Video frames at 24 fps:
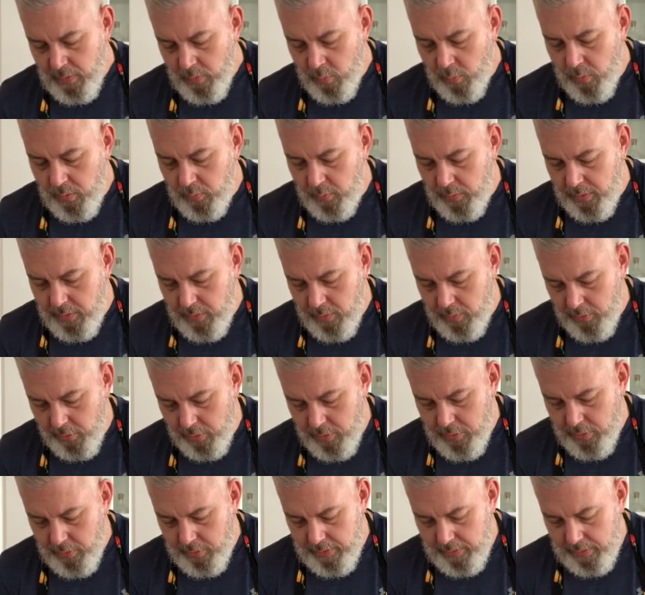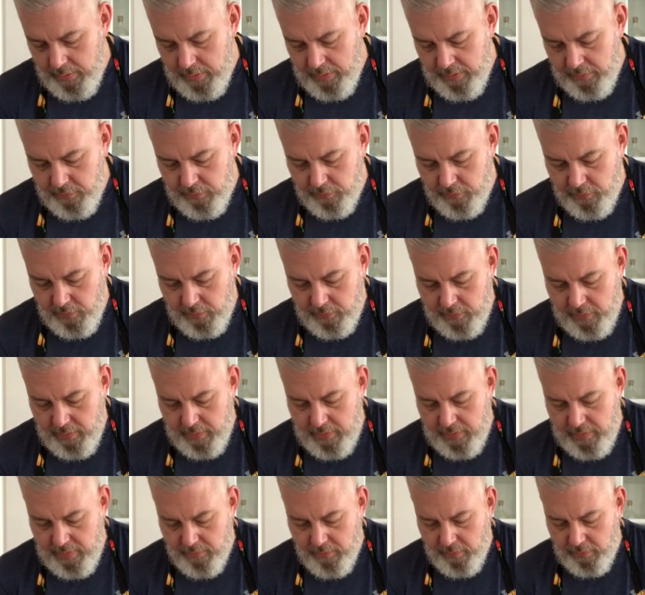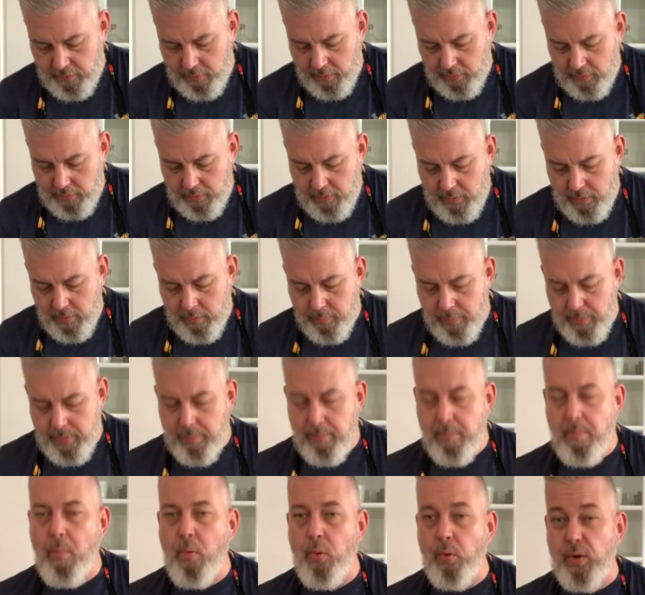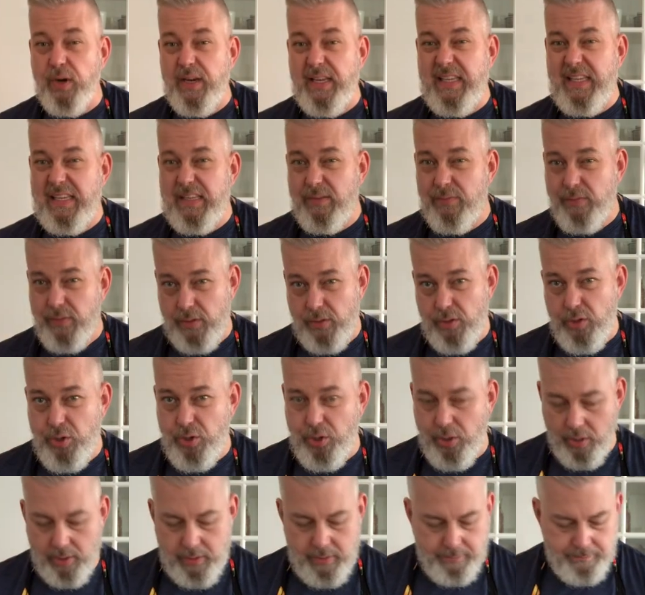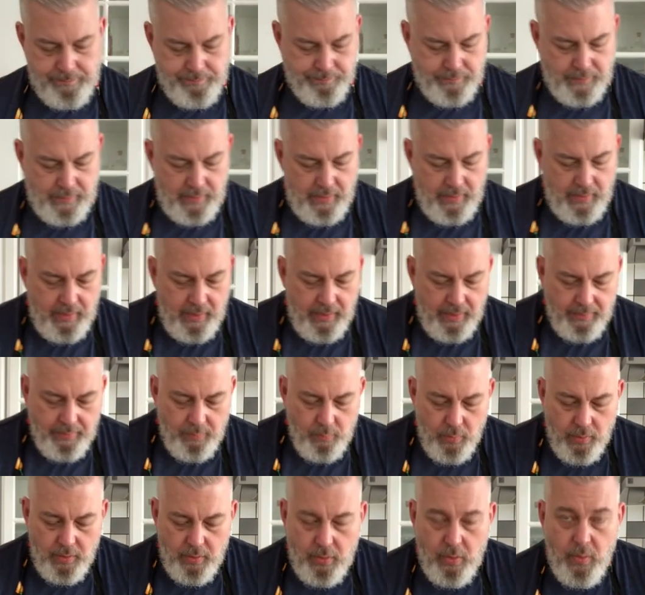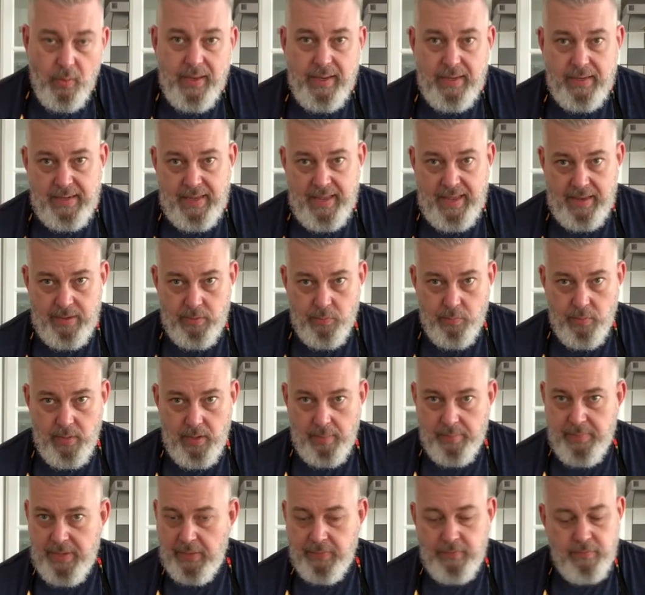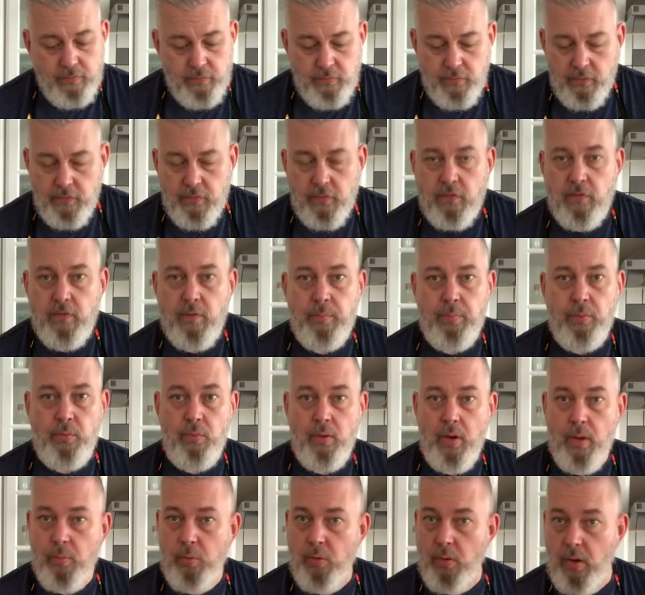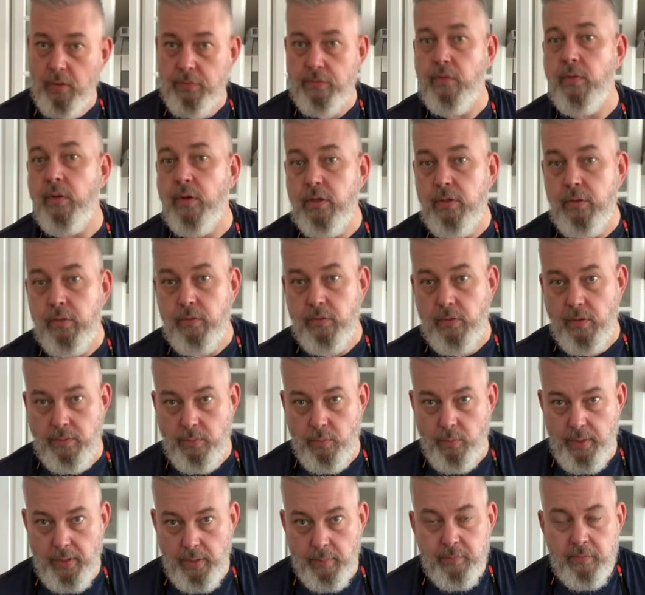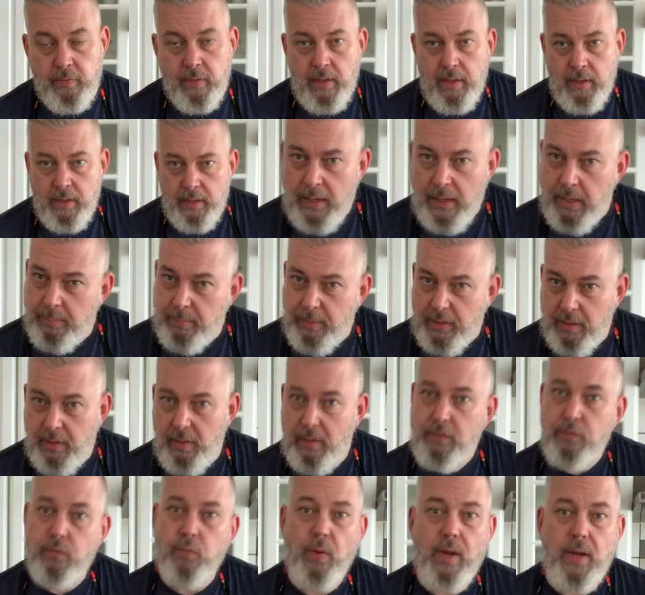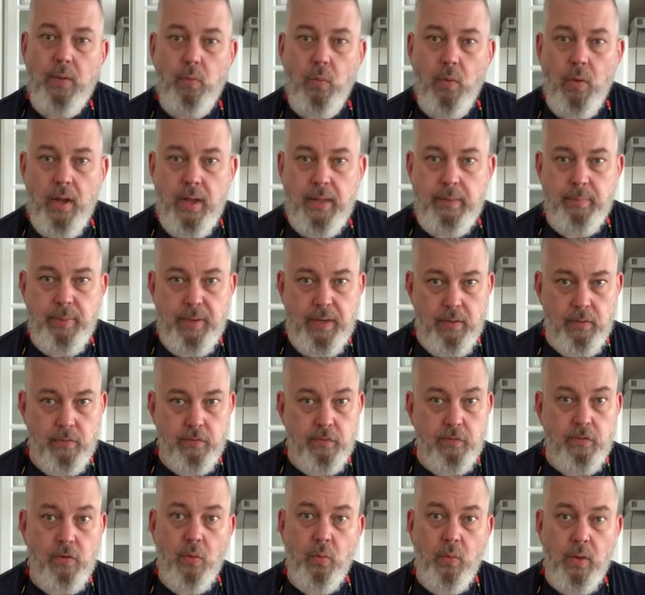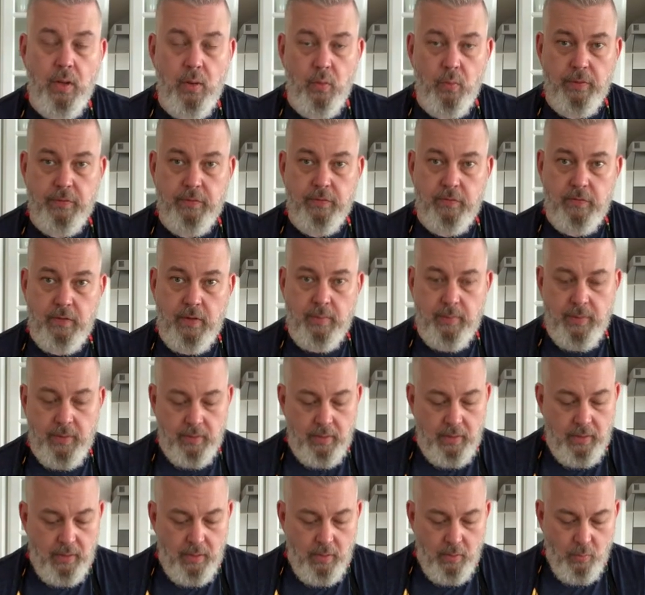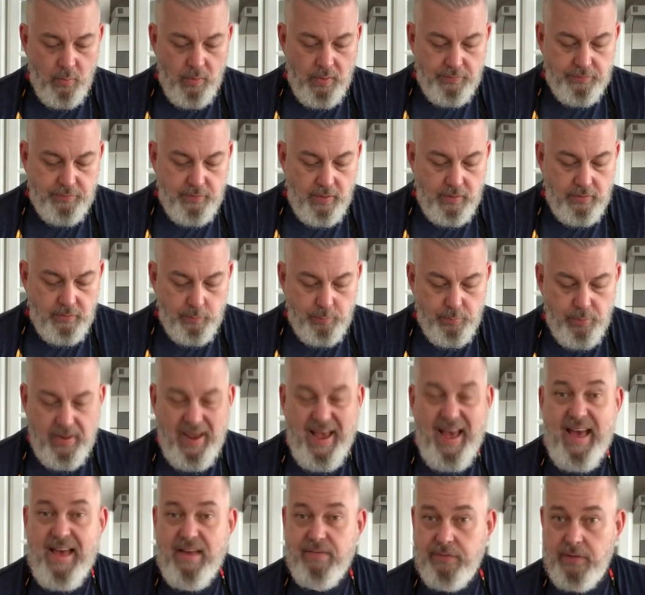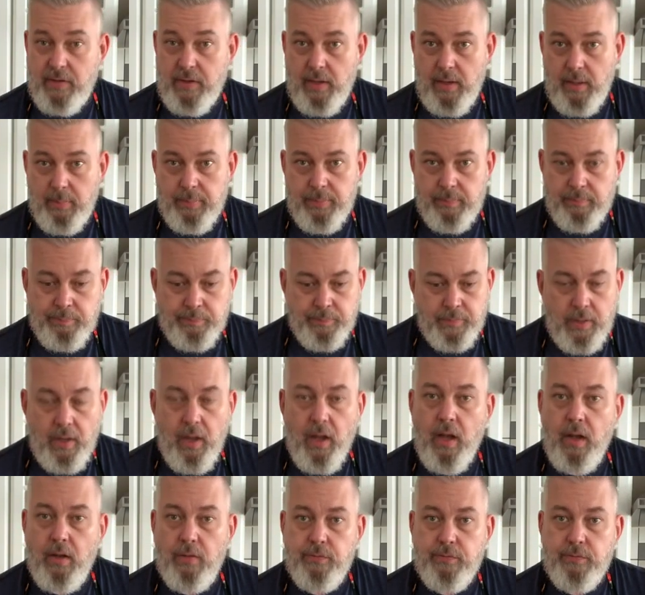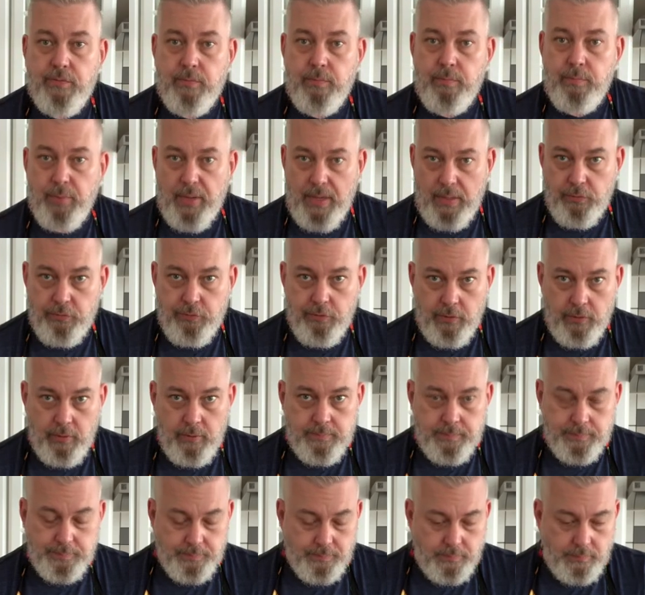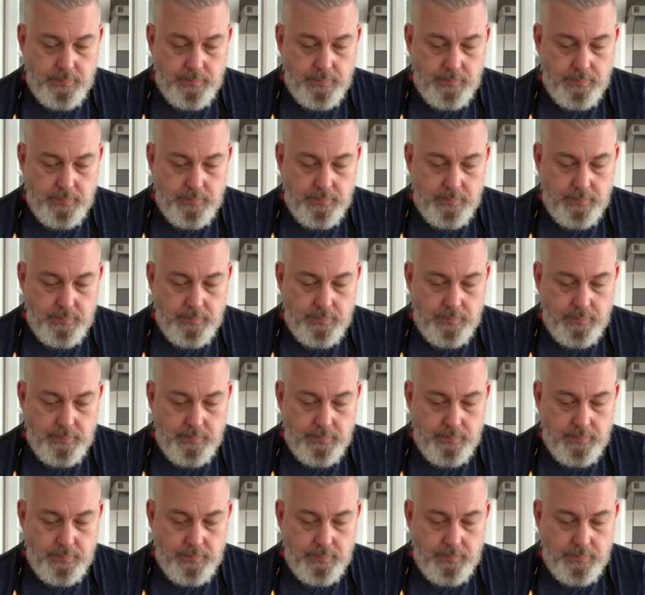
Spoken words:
When we go to cook it, it's just going to give us a little bit more even cook. And then we're going to go ahead and add a rub. Now this is just a simple rub we're also going to use on the ribs. And because red wine pairs so well with cinnamon, what I've done is put a 1/2 cup of brown sugar.